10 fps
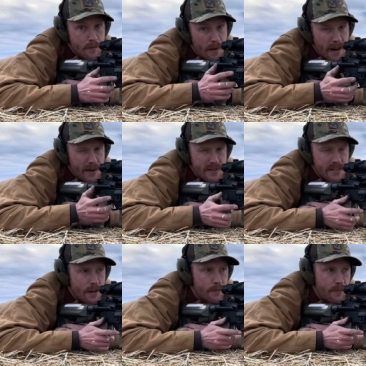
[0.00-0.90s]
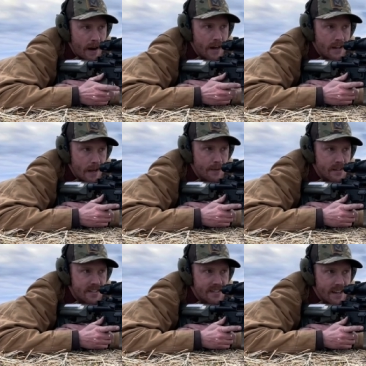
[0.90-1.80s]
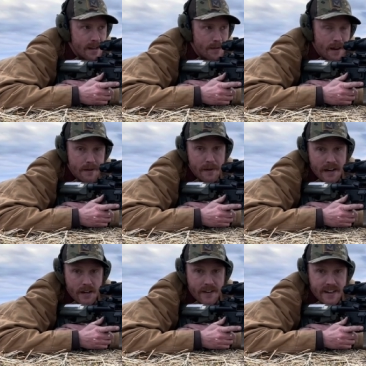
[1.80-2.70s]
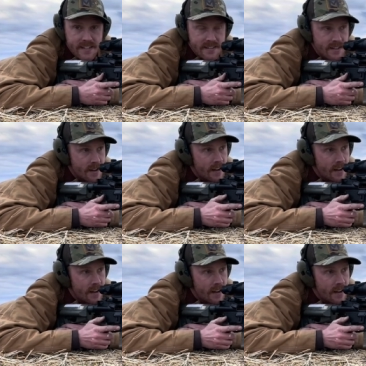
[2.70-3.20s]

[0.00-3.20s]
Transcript: but I was still barely able to see them and make corrections.